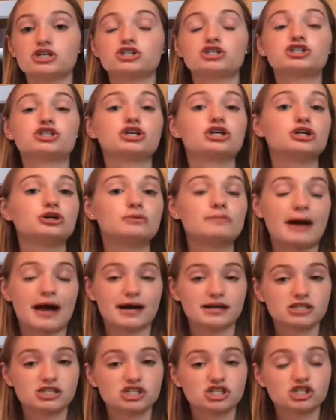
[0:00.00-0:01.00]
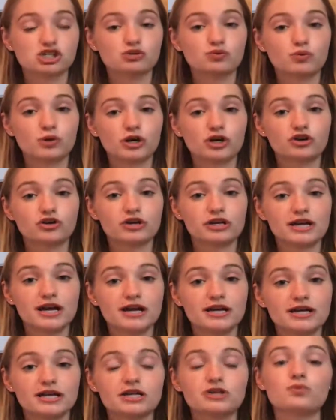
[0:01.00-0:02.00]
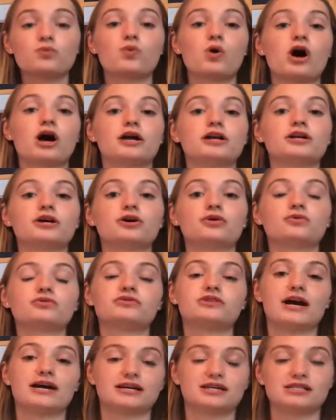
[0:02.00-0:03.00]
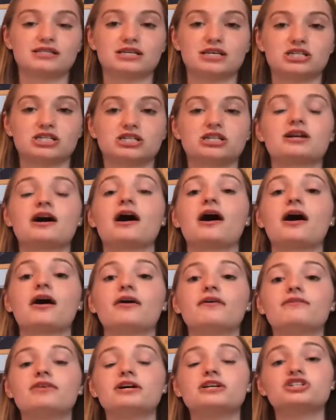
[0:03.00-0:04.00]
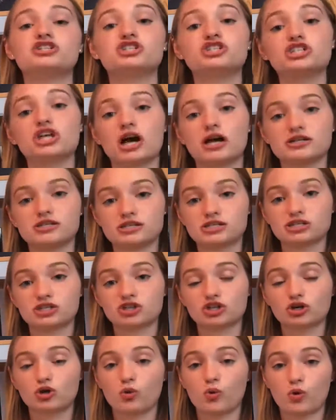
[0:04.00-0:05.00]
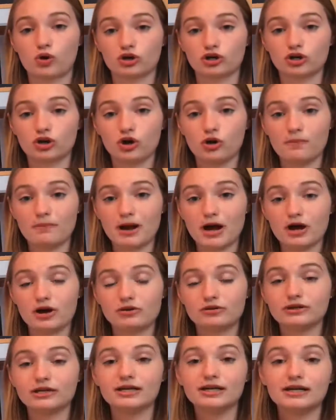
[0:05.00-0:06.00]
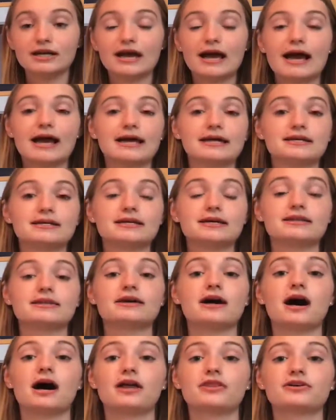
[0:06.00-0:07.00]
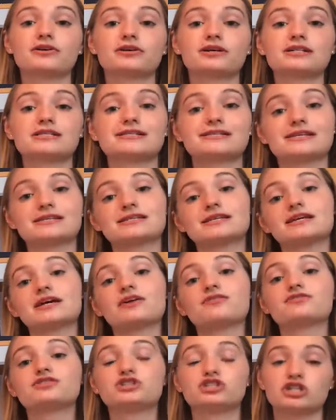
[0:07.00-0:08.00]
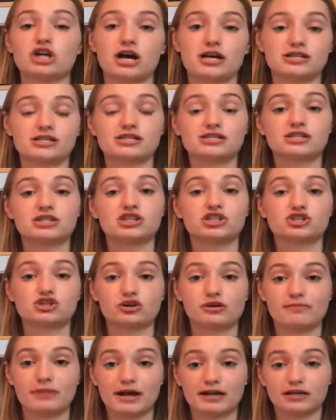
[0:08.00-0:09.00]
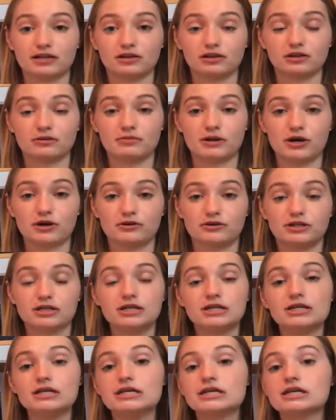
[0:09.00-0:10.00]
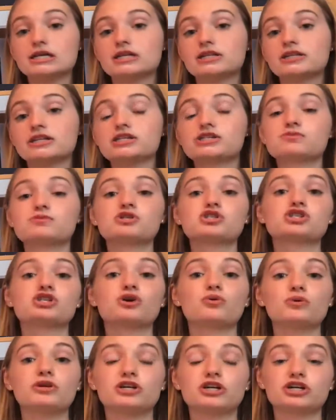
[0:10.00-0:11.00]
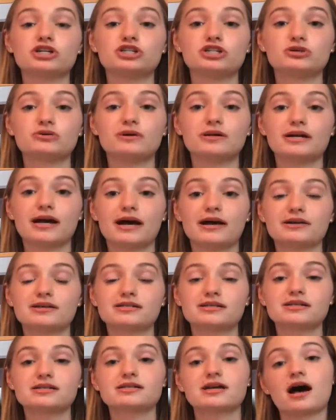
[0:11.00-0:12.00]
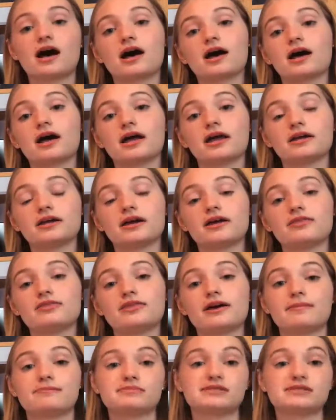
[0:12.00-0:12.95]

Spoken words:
2 masks were created, one that consisted of just the cortical bone and the other consisting of just the trabecular bone. This was so we could do analysis on them